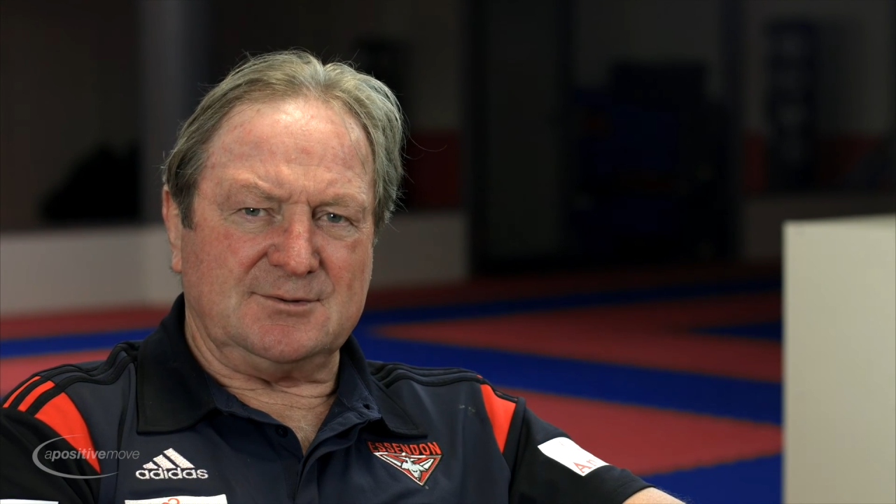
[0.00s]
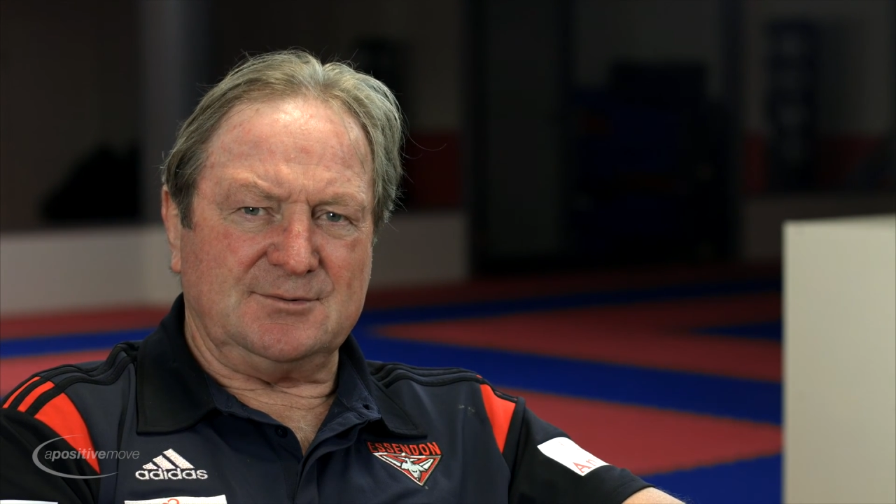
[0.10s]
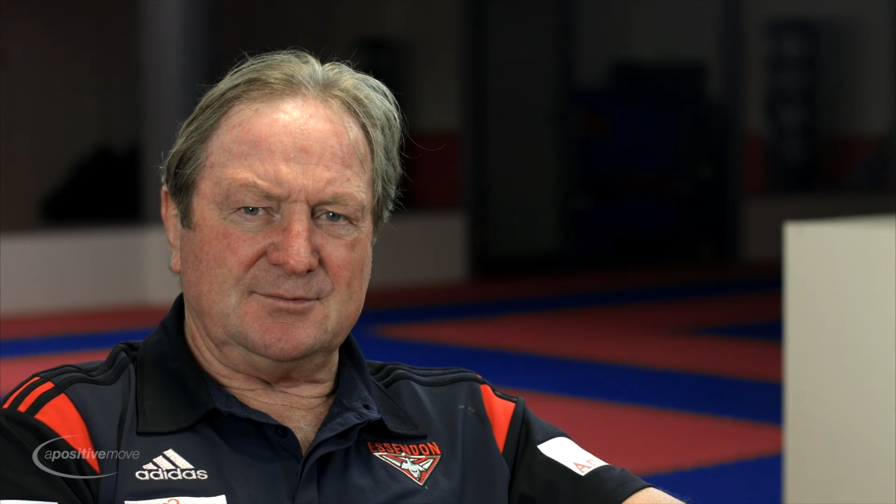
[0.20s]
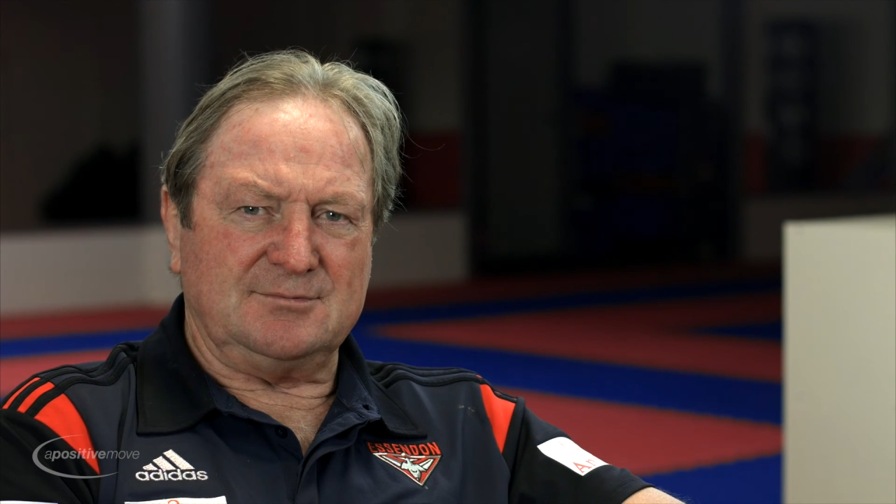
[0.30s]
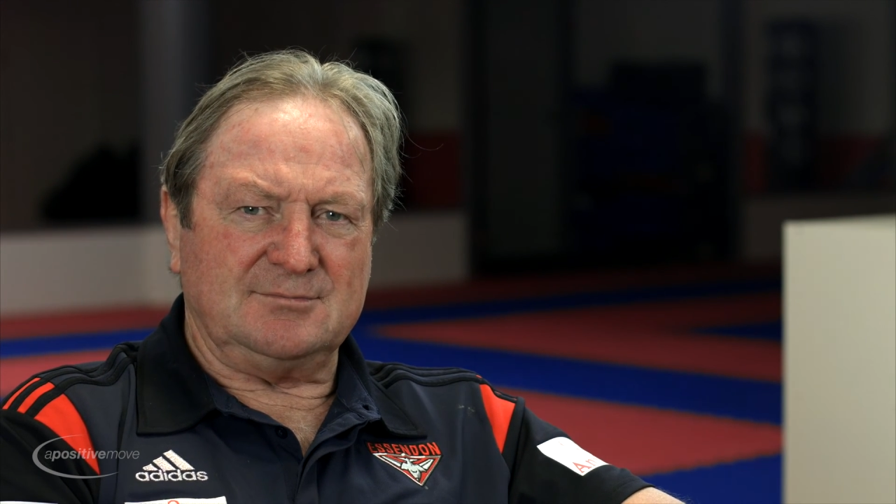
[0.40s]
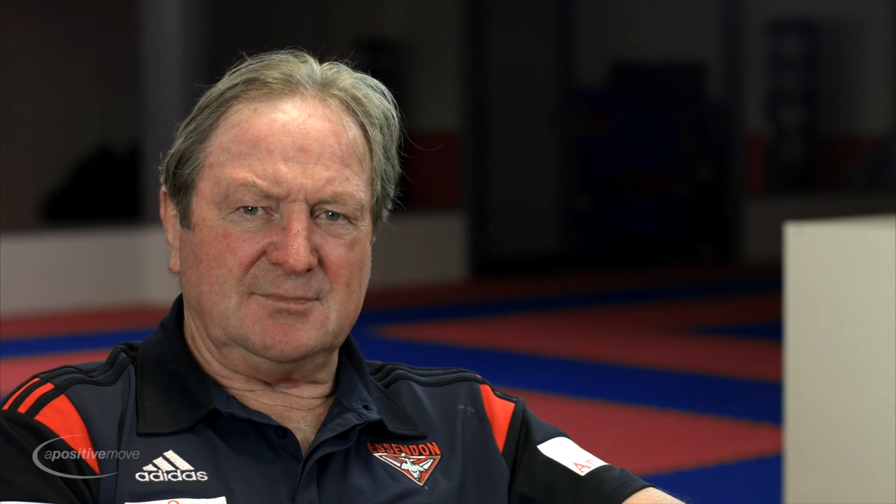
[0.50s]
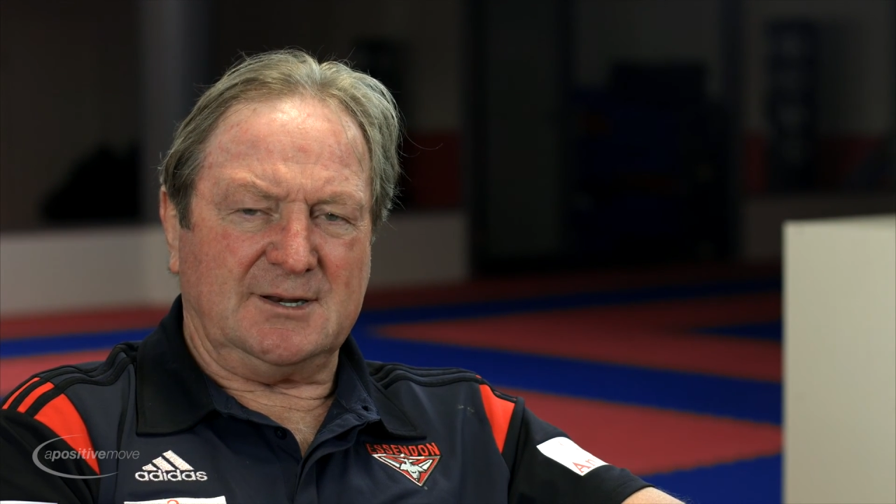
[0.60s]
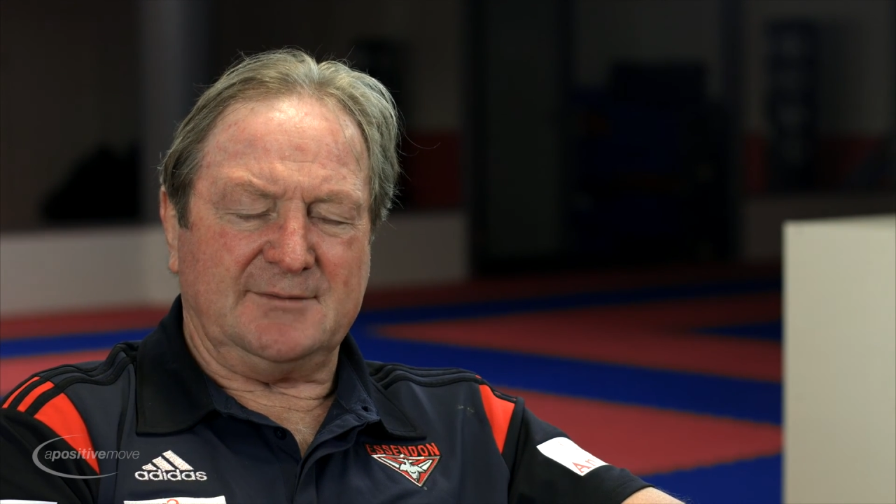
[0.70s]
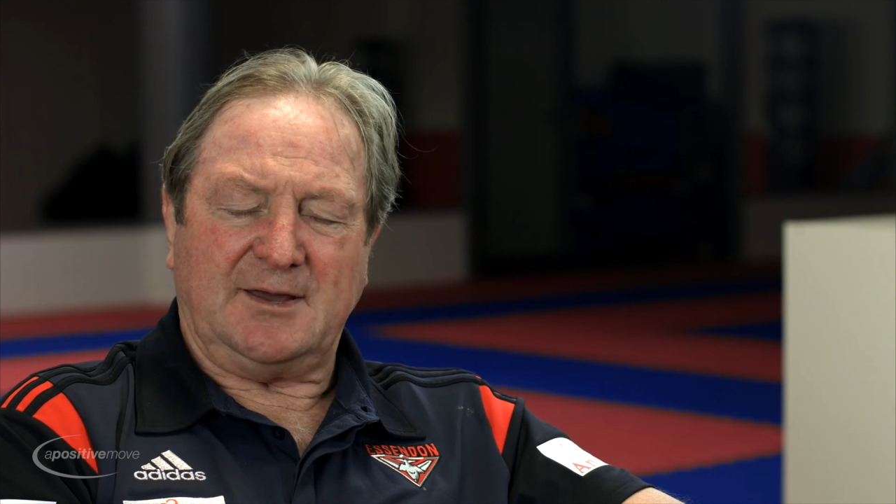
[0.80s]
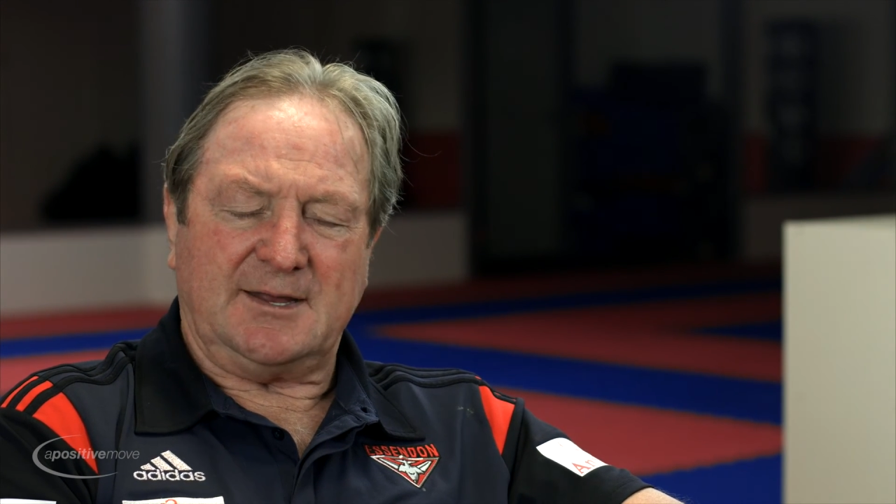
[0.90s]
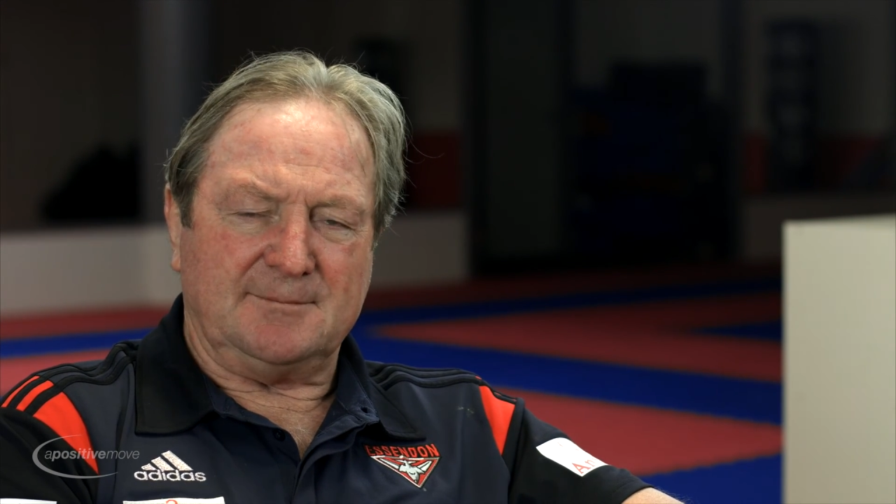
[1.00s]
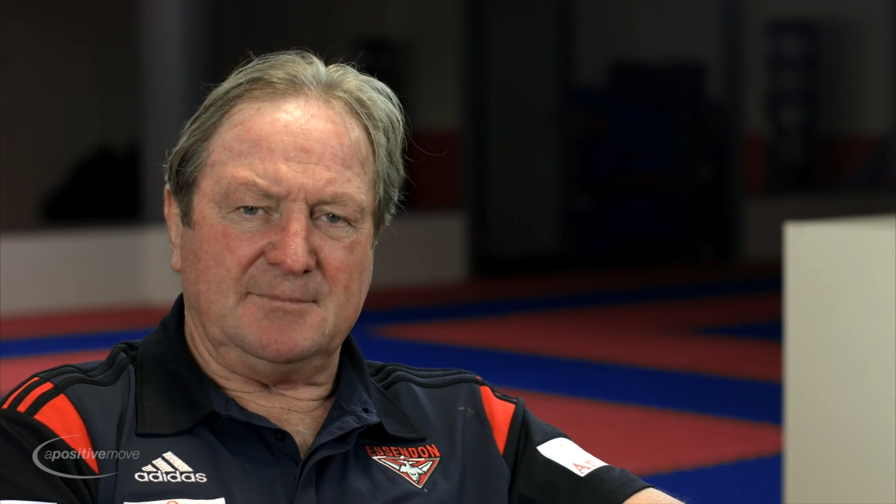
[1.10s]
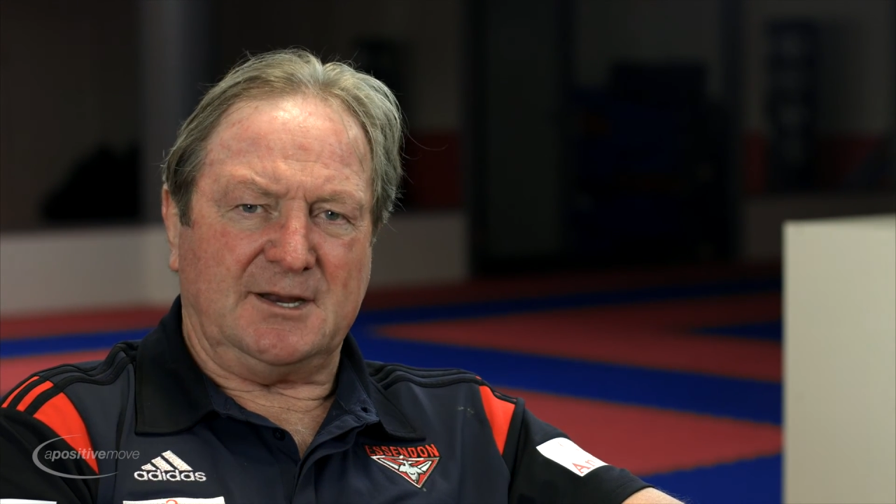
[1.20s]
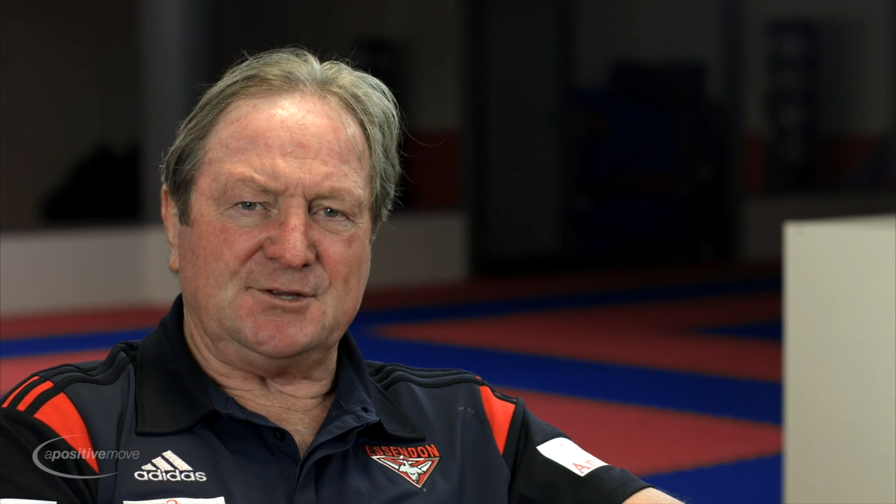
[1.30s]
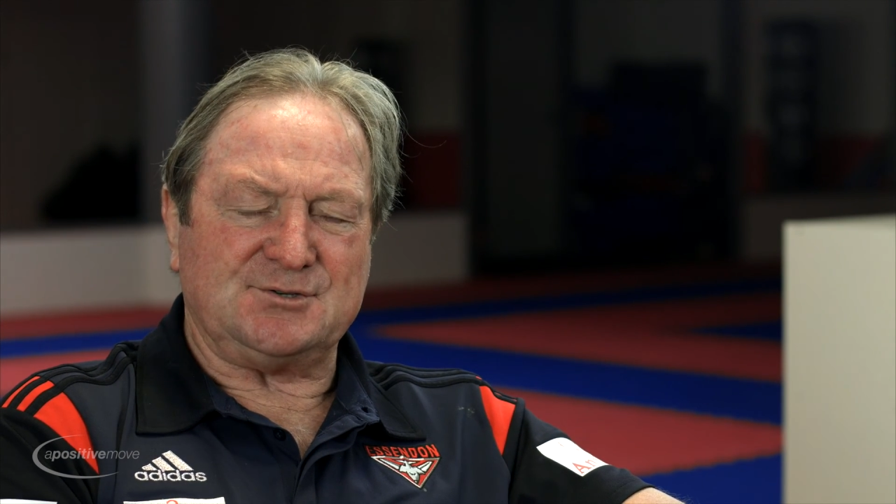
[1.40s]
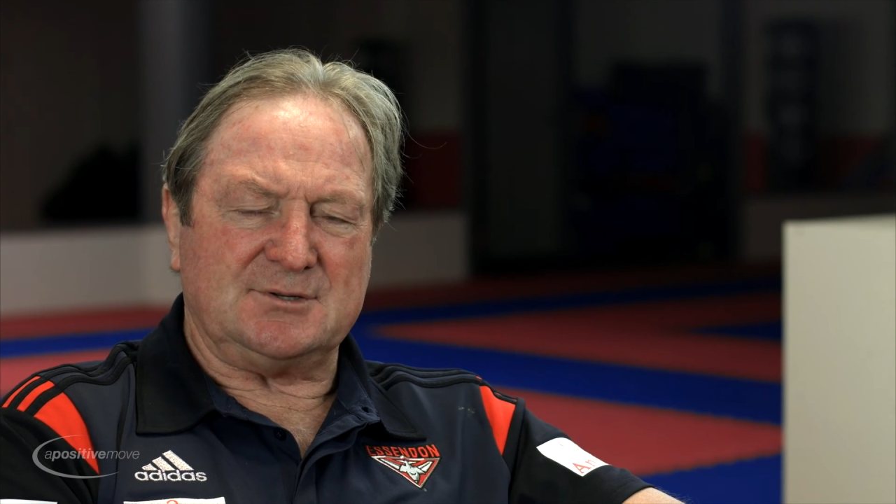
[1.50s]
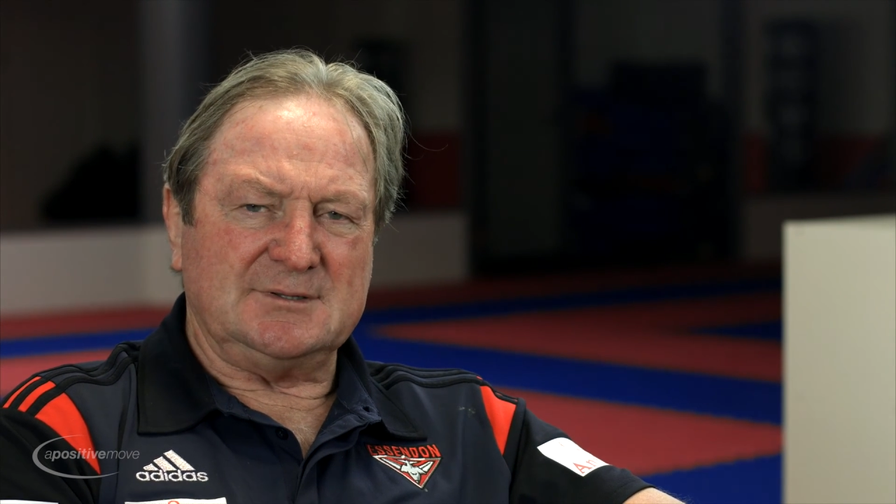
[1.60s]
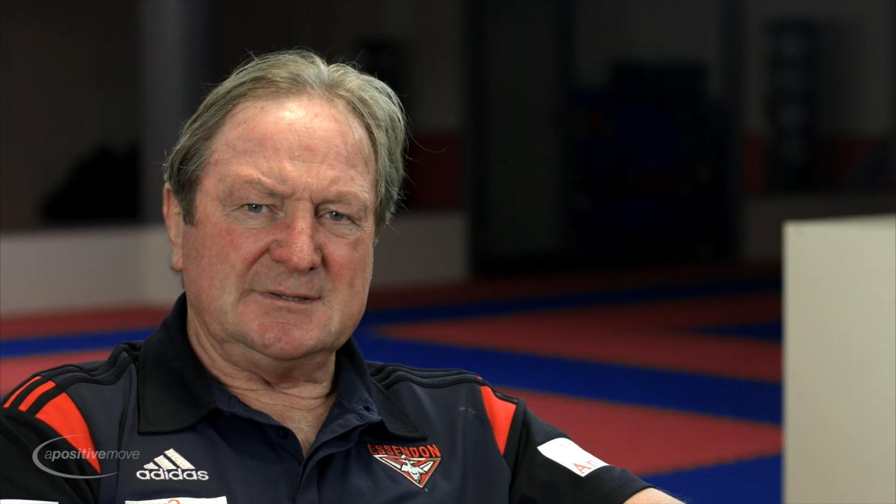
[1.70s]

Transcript: who I never had a manager,